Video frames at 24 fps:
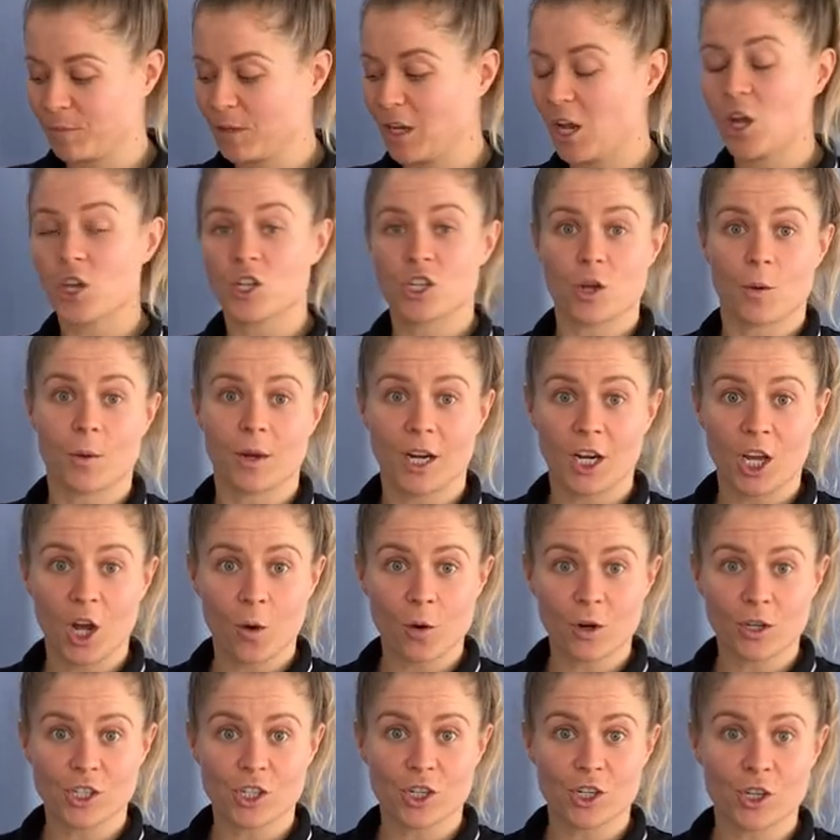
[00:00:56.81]
So we're going to go on
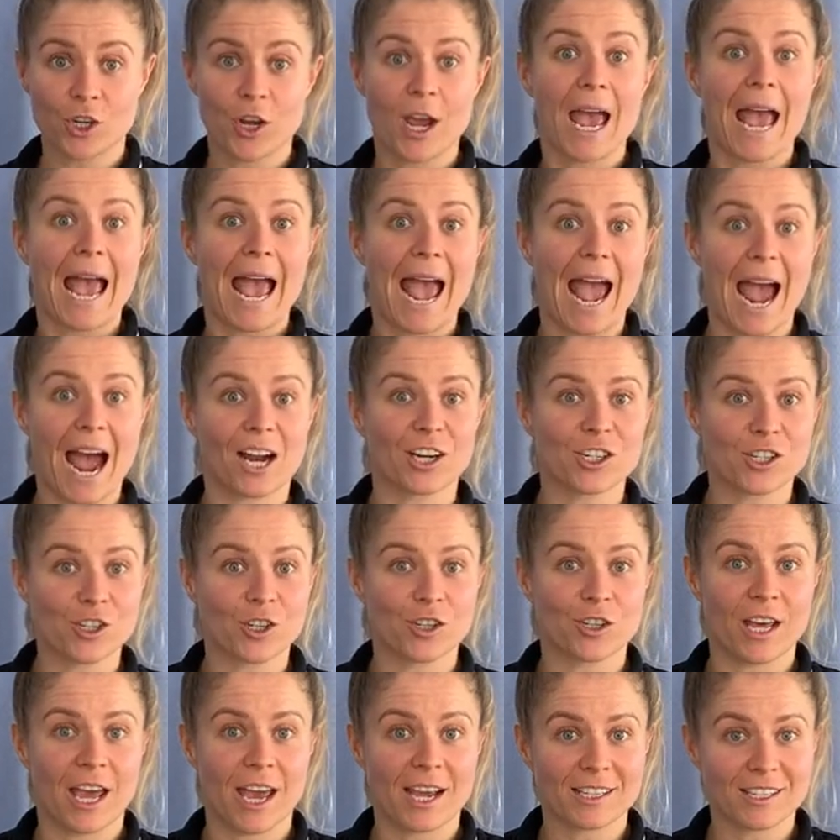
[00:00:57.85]
to how to do
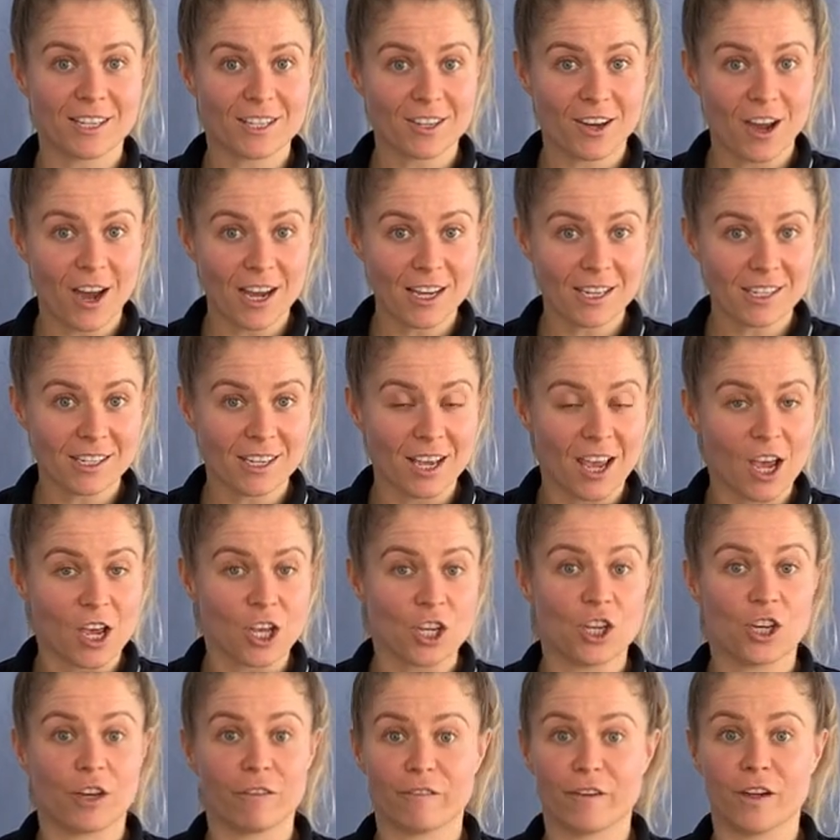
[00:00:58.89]
the exercise. You
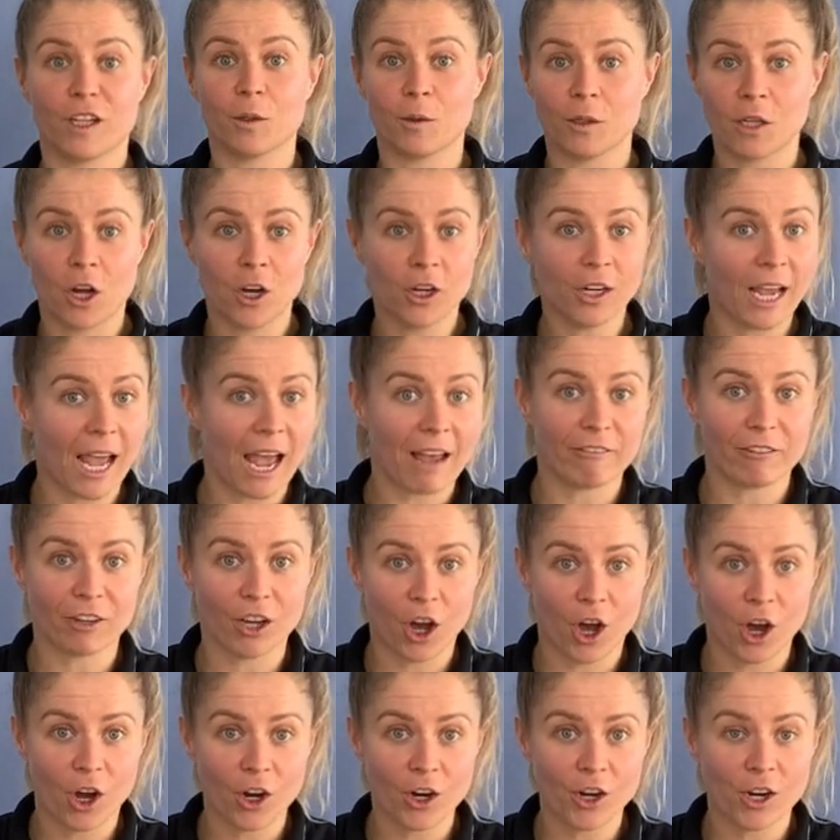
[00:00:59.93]
can follow along, have a
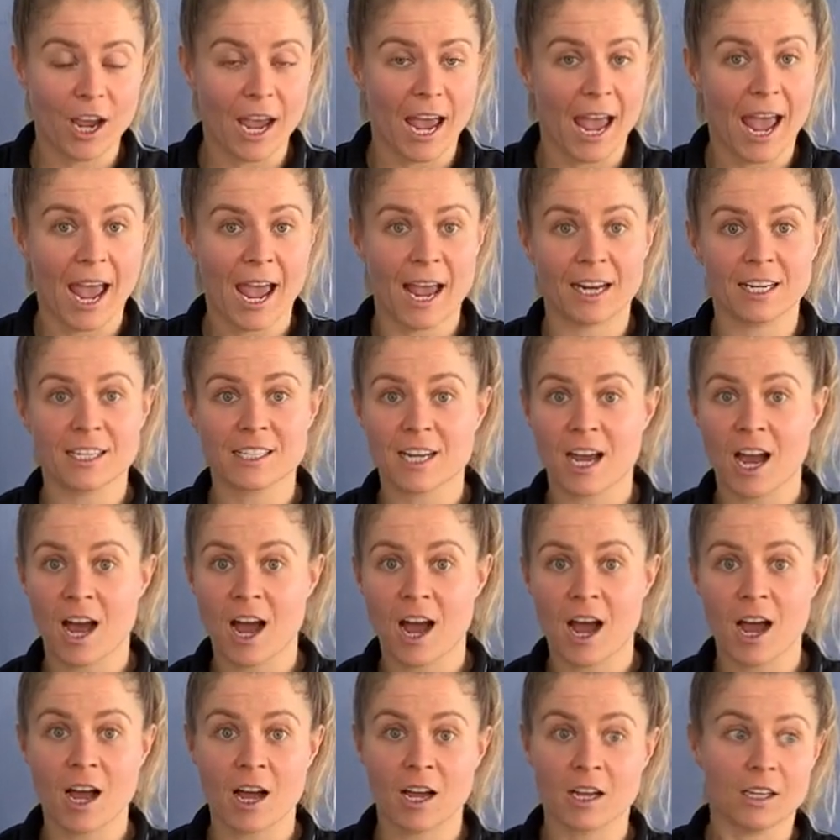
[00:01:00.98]
go, and
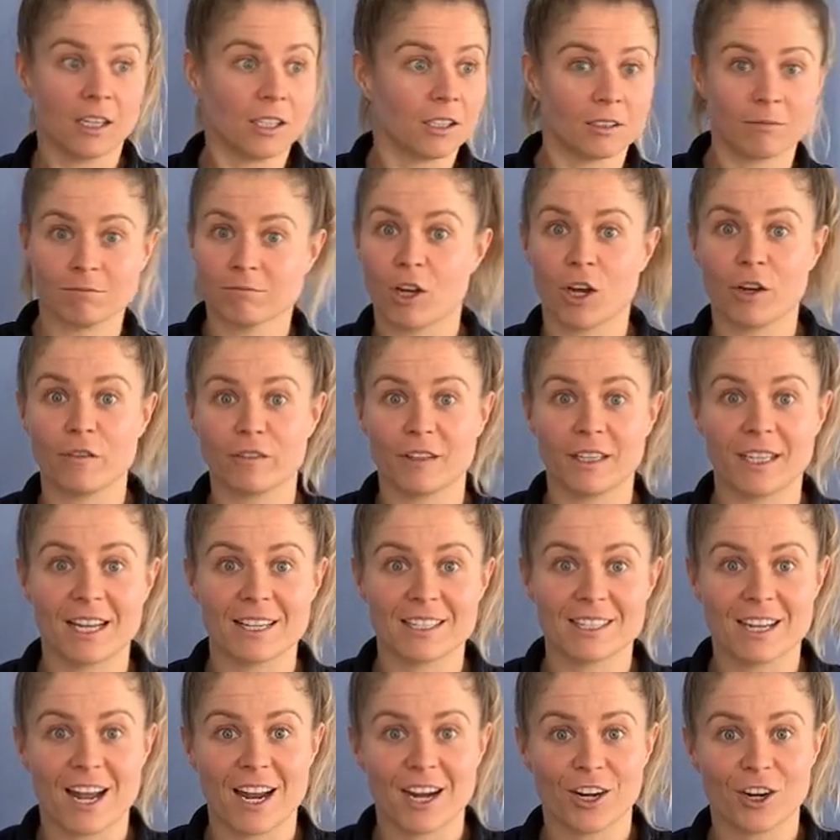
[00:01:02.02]
hopefully get
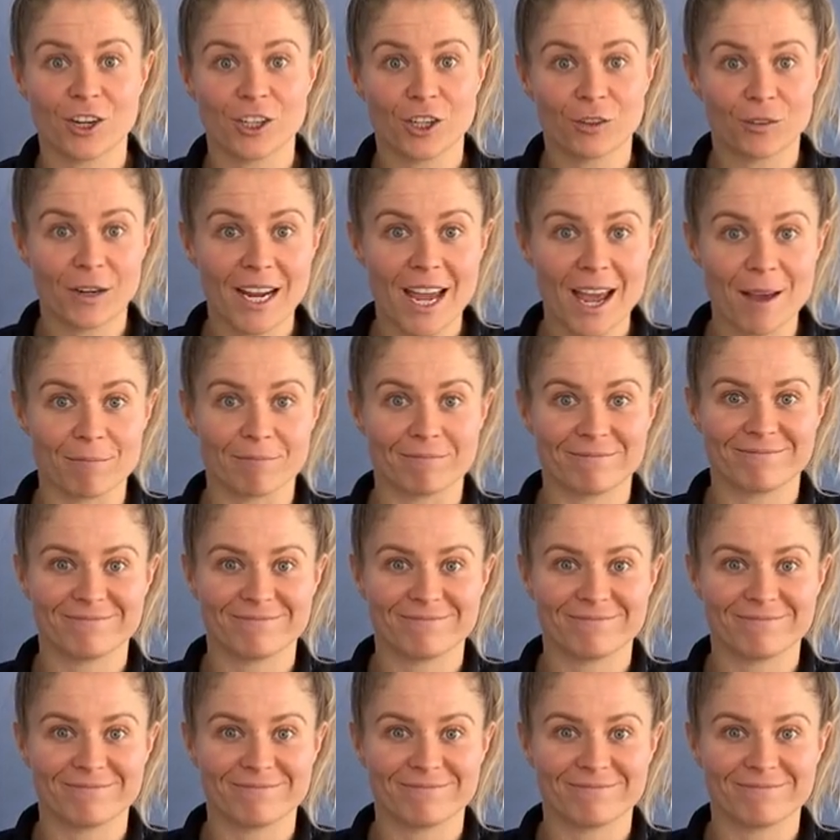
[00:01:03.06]
started on your rehab.